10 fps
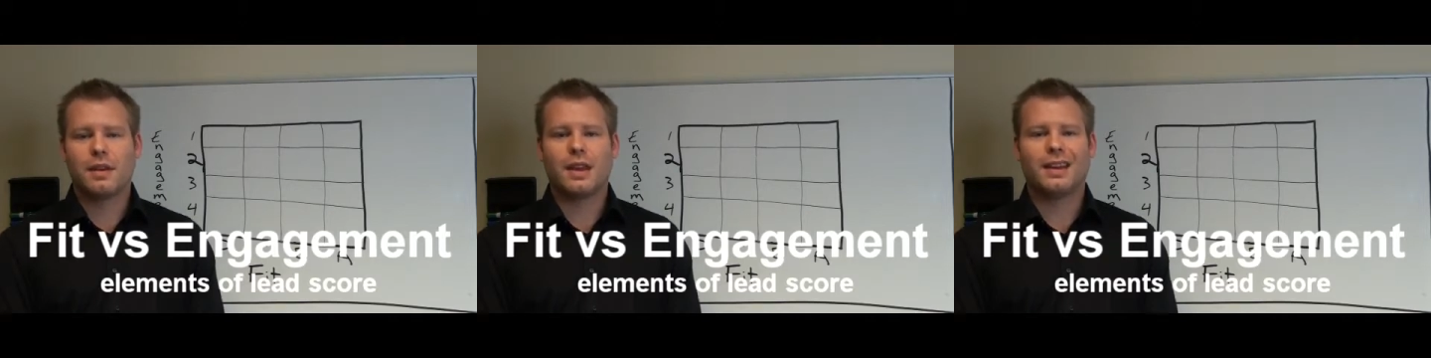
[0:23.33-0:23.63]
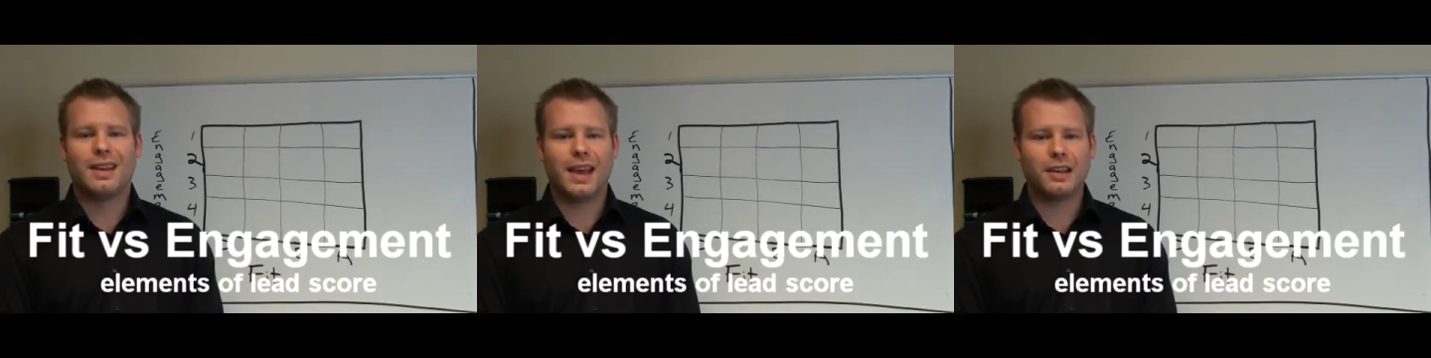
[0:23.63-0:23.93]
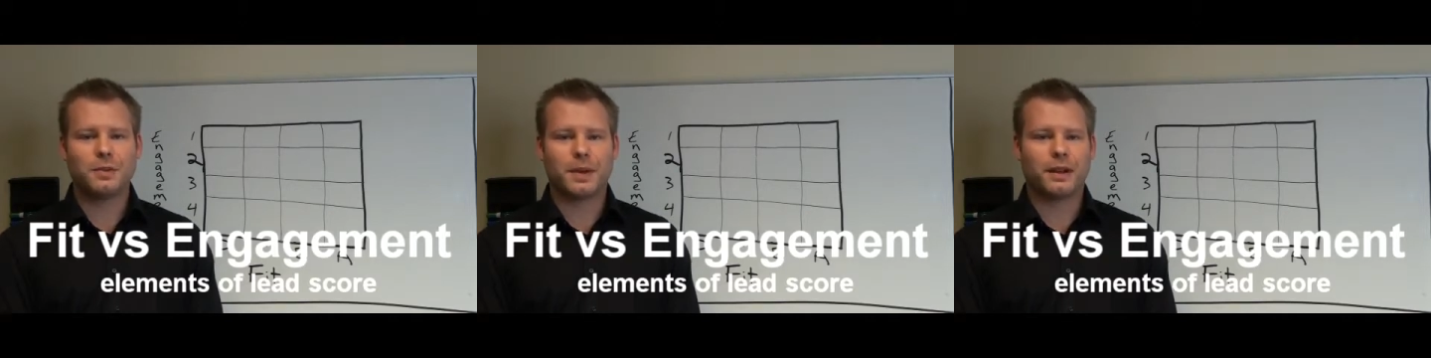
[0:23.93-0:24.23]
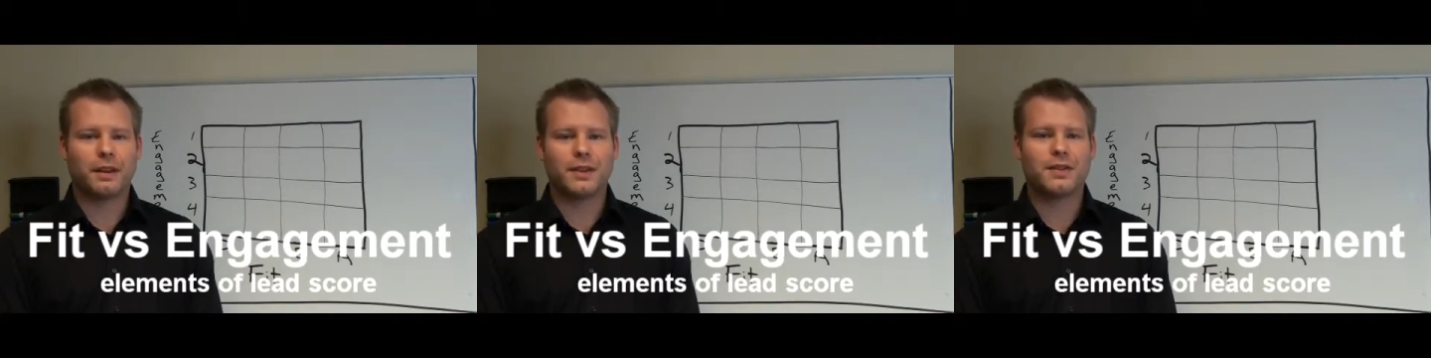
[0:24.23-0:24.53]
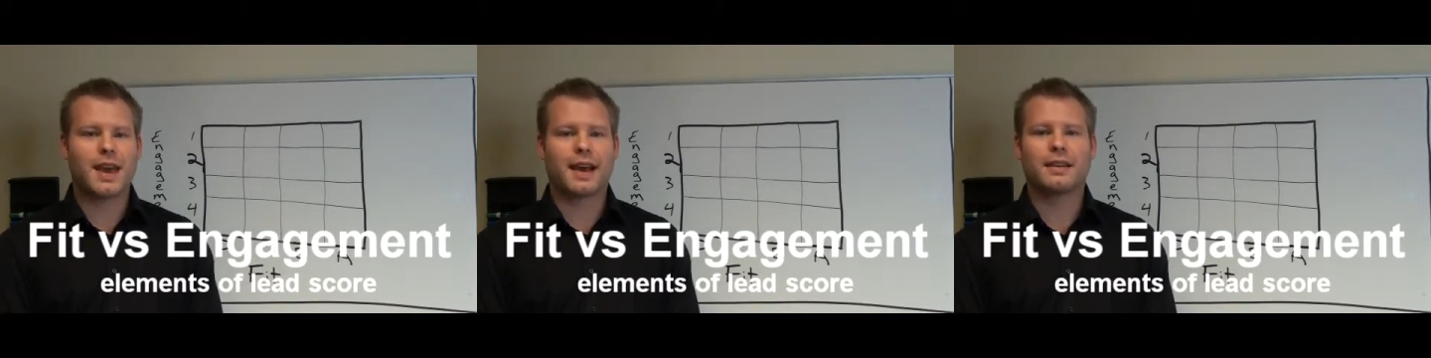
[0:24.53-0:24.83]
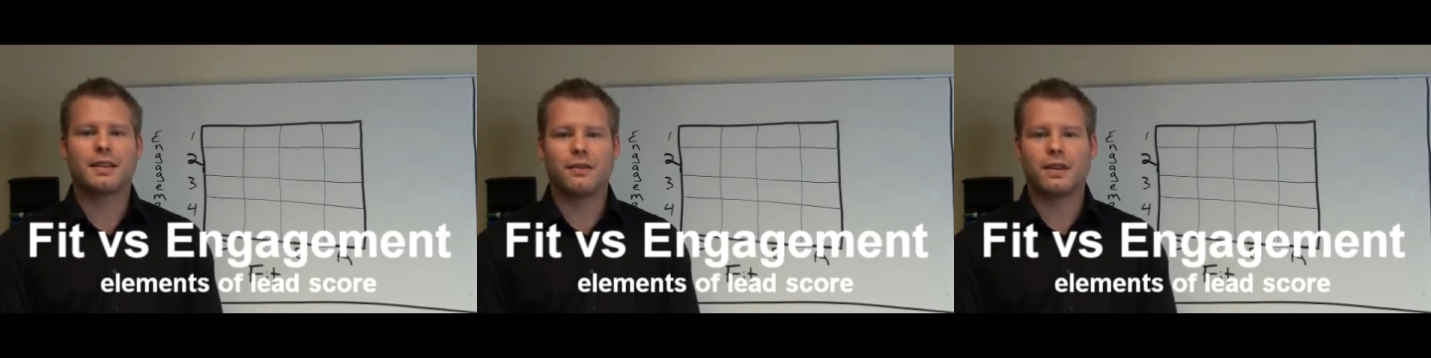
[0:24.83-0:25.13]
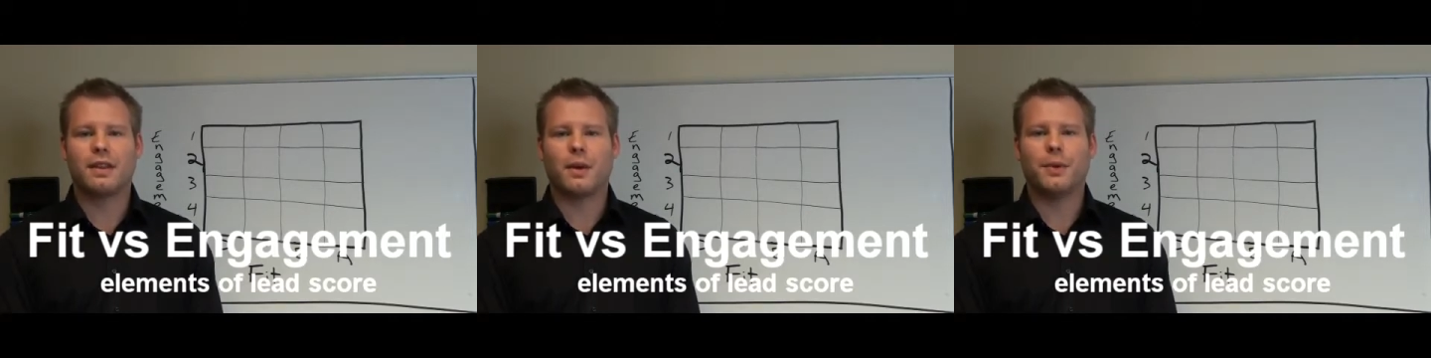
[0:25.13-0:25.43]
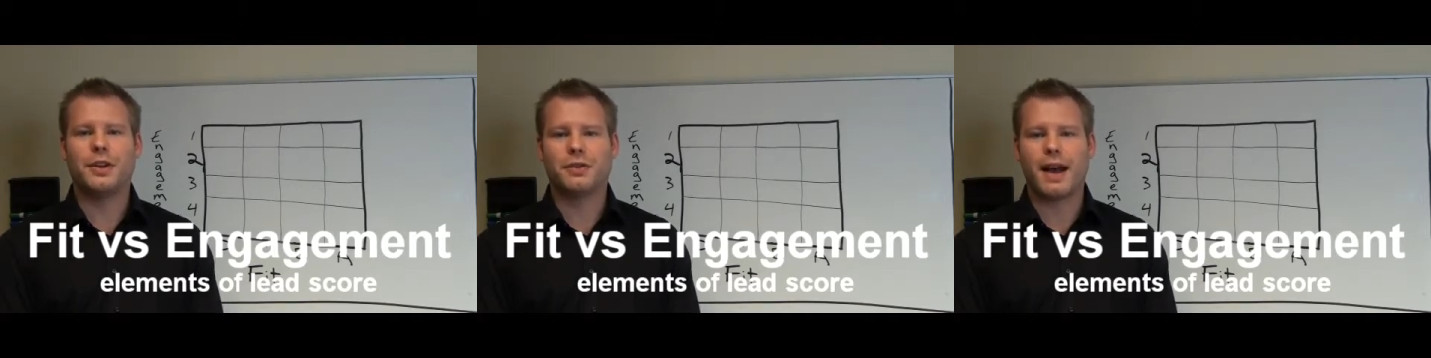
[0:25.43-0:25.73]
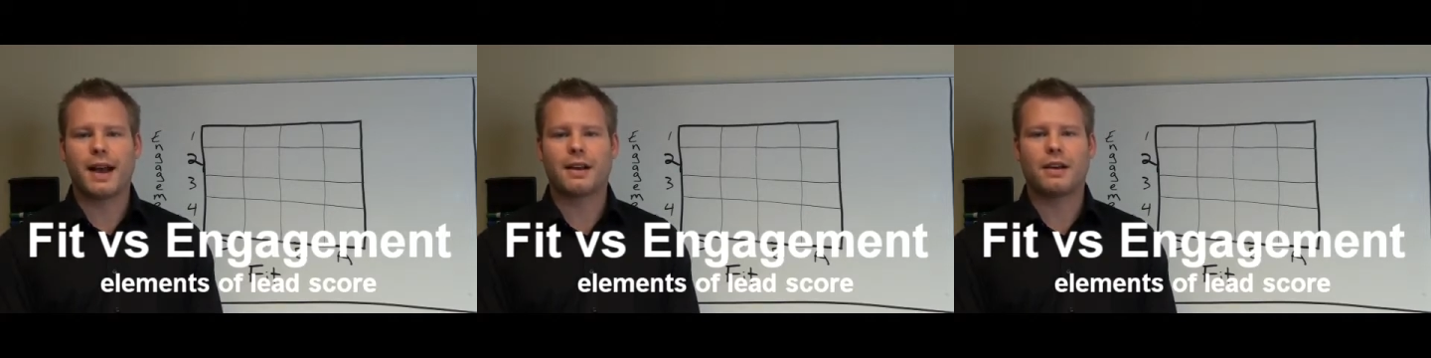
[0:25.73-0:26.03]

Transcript: Engagement is the activity that we track